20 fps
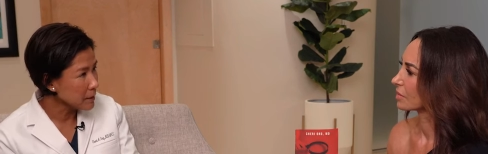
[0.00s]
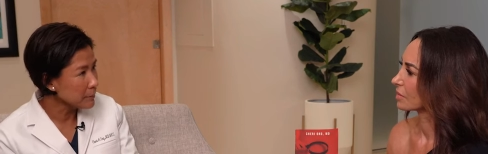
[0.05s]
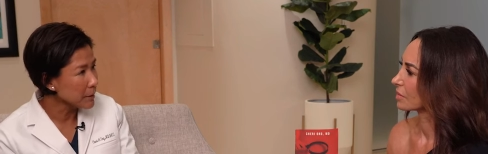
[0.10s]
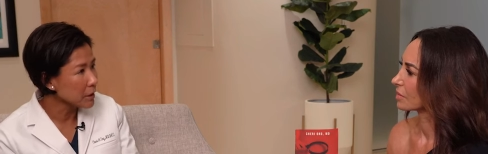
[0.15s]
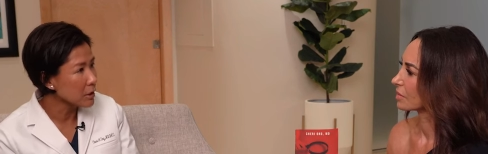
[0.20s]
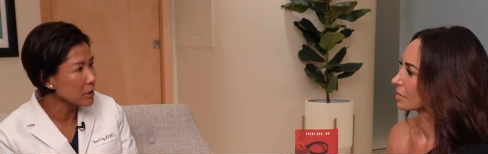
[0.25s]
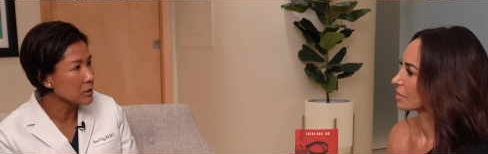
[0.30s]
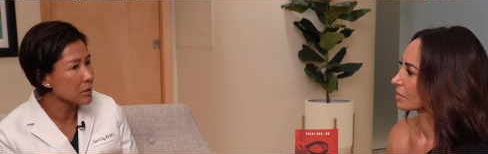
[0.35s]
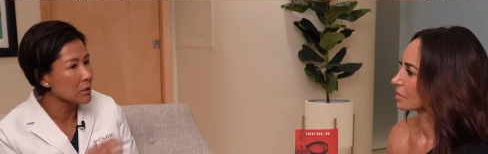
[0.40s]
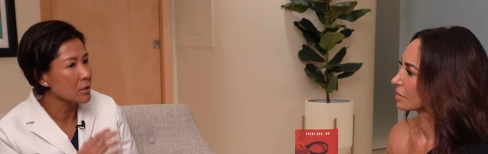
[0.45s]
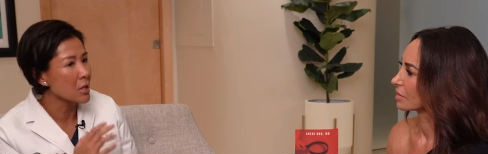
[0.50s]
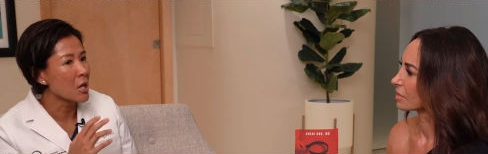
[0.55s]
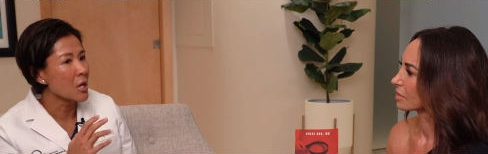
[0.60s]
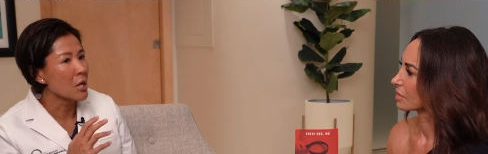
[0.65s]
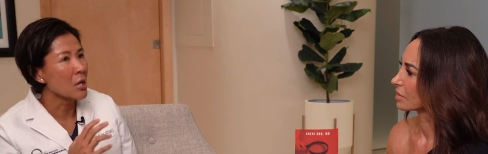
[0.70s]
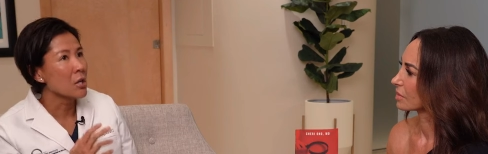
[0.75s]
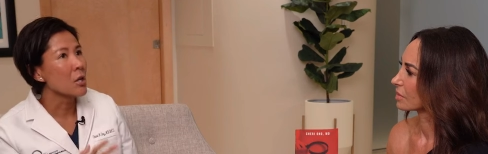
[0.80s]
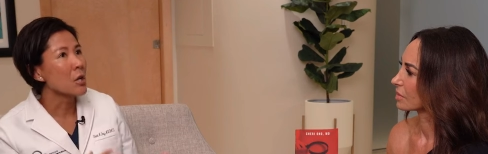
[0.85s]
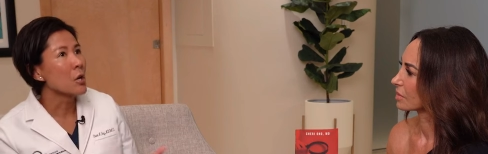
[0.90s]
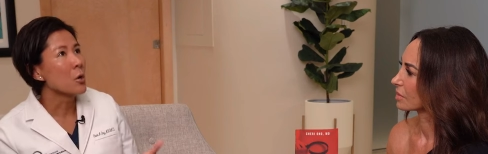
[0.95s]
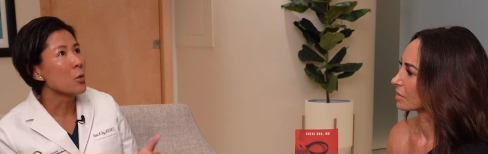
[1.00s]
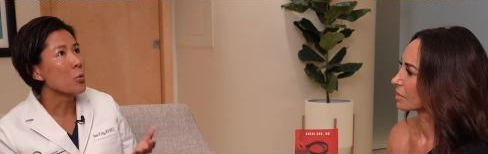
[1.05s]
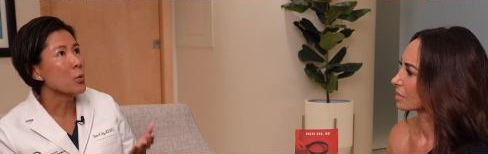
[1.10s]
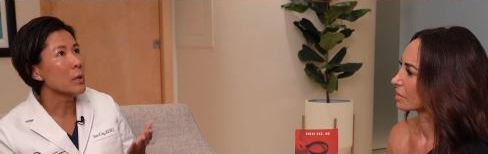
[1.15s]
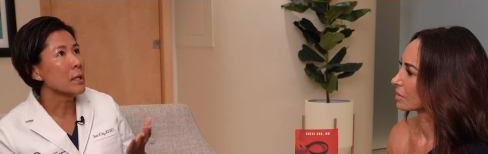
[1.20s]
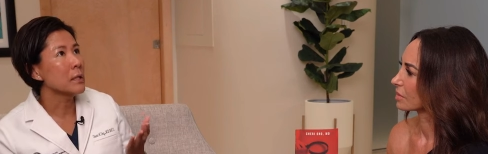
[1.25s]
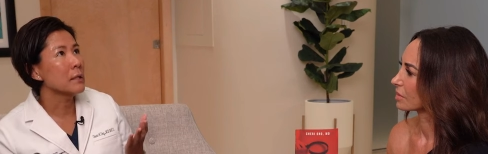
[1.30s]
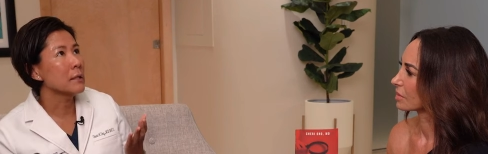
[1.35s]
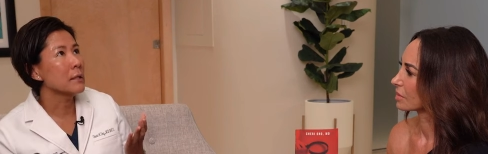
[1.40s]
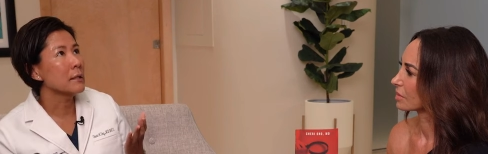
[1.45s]
Speaker 1: because it's
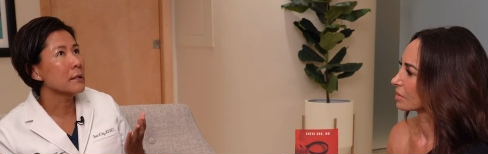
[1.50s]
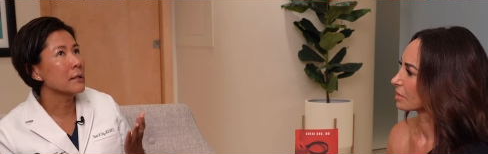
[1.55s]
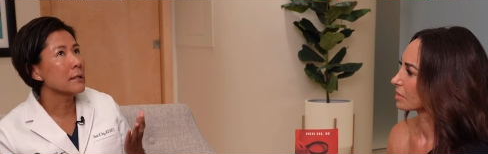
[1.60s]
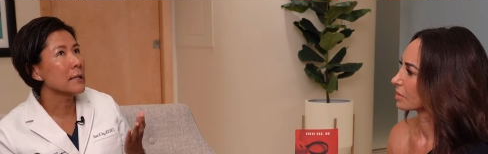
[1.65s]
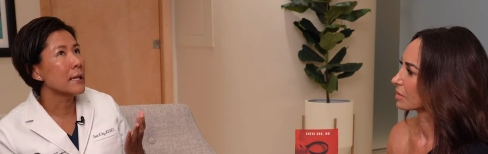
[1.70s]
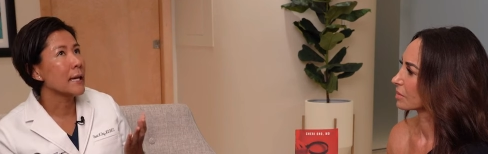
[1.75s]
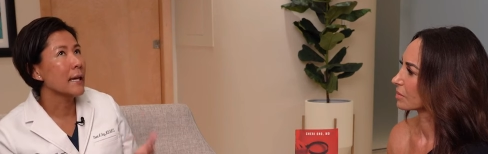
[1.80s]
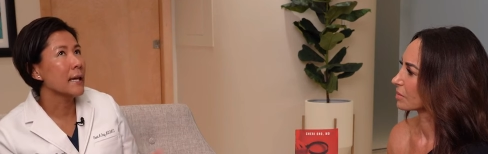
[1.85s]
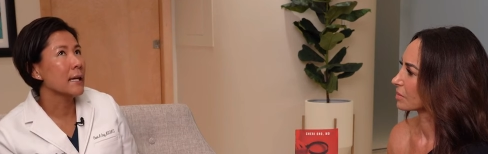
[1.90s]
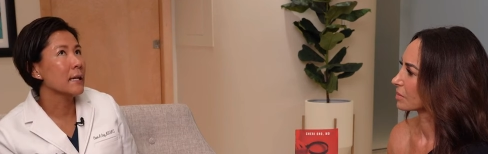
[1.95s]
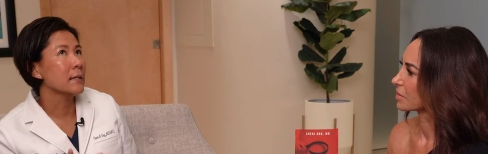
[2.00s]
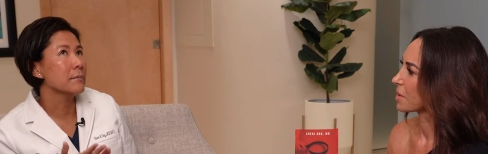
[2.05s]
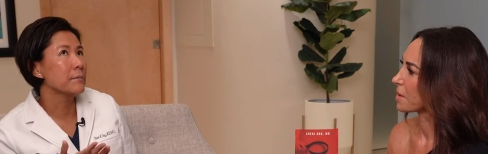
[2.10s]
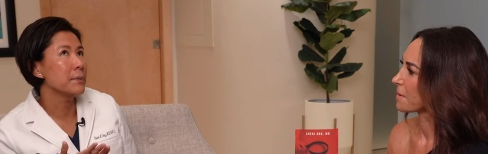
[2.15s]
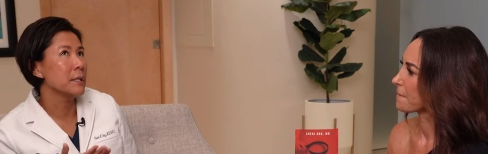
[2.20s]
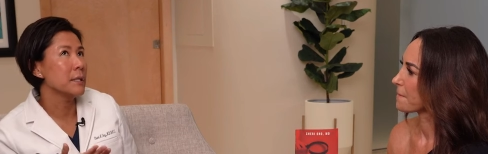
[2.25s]
we it can't